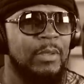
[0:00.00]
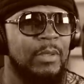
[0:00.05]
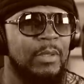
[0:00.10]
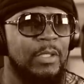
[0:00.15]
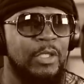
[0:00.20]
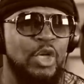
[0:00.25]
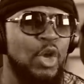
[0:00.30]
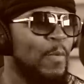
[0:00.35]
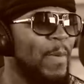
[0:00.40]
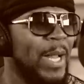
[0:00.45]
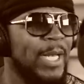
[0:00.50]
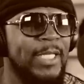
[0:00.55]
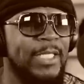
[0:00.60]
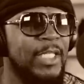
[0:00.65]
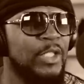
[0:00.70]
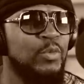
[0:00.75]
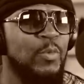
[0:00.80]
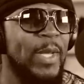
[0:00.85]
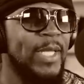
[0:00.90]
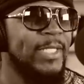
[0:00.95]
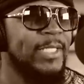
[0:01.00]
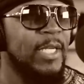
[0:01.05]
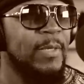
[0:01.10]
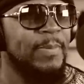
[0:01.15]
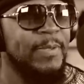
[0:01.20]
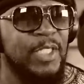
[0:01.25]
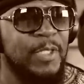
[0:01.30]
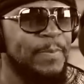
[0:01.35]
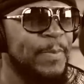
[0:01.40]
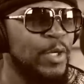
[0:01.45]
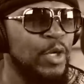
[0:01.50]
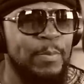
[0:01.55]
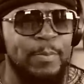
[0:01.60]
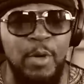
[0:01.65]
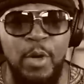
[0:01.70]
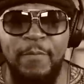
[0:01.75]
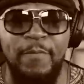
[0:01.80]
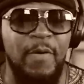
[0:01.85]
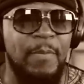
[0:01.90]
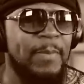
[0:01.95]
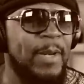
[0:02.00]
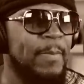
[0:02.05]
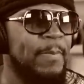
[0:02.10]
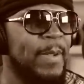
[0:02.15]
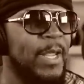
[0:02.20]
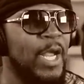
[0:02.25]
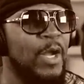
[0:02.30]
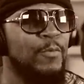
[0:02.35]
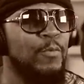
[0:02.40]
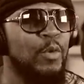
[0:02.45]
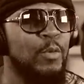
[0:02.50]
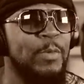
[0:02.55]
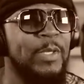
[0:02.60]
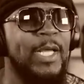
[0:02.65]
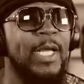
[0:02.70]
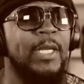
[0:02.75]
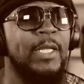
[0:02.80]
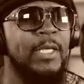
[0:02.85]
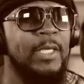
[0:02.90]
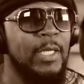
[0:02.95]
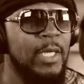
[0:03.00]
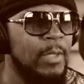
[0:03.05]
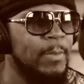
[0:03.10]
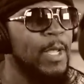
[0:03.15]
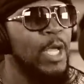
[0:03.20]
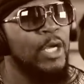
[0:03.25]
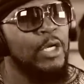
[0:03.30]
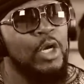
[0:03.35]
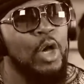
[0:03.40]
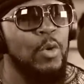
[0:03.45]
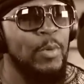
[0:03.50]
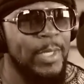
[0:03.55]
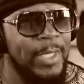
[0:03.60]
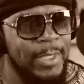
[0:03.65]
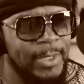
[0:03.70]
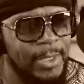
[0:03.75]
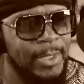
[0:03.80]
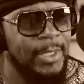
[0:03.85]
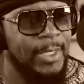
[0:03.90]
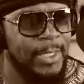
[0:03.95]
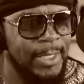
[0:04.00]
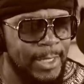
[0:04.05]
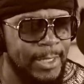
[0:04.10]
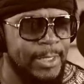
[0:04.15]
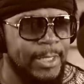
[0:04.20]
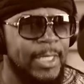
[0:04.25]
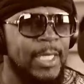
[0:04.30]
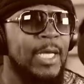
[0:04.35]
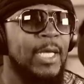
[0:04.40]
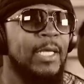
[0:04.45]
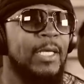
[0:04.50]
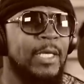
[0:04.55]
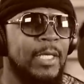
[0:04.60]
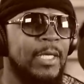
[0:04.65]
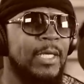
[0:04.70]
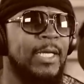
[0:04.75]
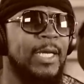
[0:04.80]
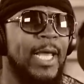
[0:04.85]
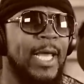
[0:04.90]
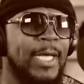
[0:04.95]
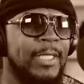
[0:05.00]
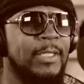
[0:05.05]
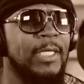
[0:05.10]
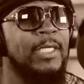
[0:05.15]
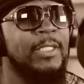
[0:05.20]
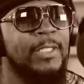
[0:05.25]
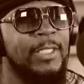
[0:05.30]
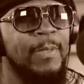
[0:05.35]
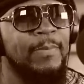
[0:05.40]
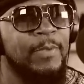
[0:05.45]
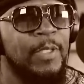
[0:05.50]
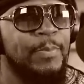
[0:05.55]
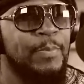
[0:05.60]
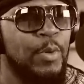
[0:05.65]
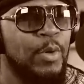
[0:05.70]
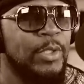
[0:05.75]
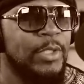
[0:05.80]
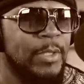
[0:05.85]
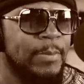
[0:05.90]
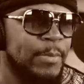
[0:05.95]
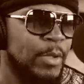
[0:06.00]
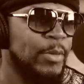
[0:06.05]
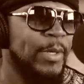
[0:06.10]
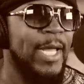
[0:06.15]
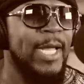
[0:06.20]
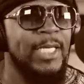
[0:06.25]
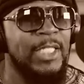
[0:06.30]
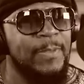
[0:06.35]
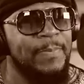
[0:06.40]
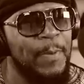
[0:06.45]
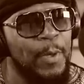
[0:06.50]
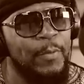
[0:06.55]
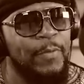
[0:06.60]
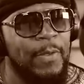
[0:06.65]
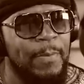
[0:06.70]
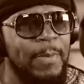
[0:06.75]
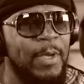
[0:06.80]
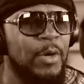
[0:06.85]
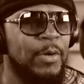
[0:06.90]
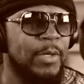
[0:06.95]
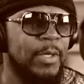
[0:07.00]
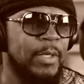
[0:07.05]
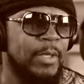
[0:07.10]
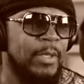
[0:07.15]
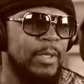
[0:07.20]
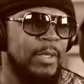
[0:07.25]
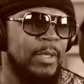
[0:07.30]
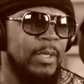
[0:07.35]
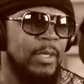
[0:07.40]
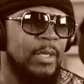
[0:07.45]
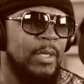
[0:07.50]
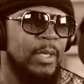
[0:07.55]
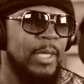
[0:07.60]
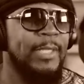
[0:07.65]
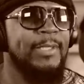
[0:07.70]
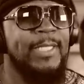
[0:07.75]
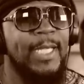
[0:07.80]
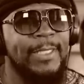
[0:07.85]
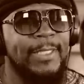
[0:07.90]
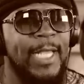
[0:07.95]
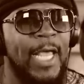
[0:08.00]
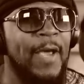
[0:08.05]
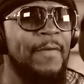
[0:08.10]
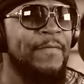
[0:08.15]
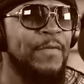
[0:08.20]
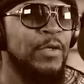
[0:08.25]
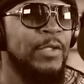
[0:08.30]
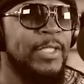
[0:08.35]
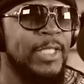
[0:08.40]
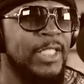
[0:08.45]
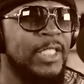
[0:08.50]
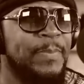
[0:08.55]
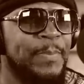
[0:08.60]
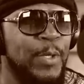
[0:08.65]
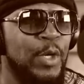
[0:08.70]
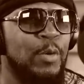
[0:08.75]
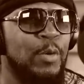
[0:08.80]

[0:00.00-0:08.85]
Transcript: Nobody just wakes up and spills milk from their bedroom. You got to get up, go into the kitchen, get a glass, attempt to pour some milk, and spill the milk. It takes effort to spill